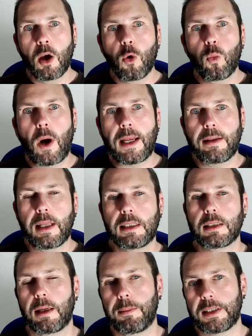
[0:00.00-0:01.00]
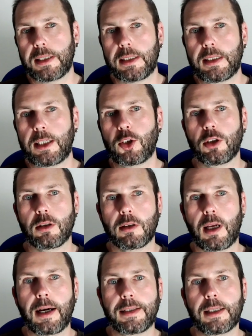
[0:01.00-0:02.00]
When there's limited edition
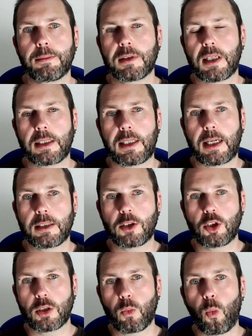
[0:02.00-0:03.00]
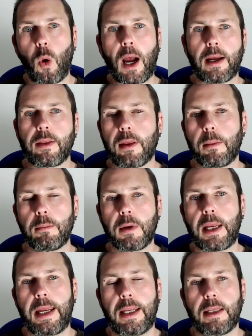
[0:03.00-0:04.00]
items, I tend to just whack them
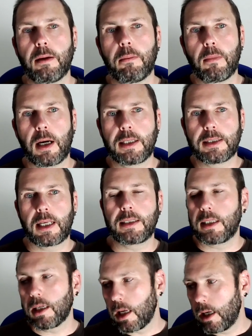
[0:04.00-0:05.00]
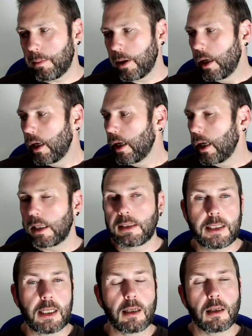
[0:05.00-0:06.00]
in my Scentsy Club
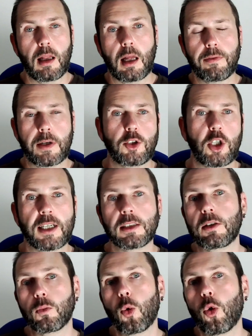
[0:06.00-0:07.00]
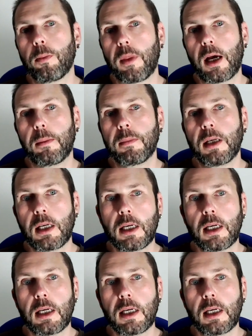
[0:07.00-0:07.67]
until I've had a chance to warm them,